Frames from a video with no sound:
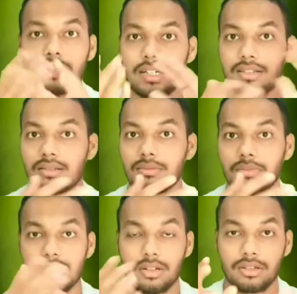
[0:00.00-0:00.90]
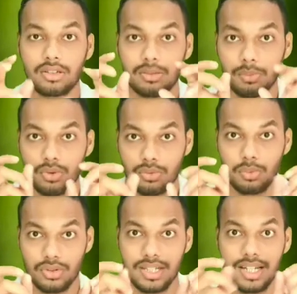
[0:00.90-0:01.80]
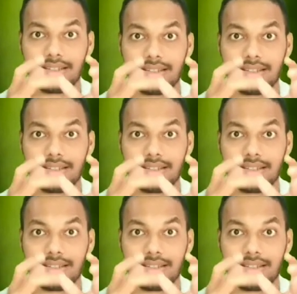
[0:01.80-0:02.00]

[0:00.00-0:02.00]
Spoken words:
that is based on the pore size,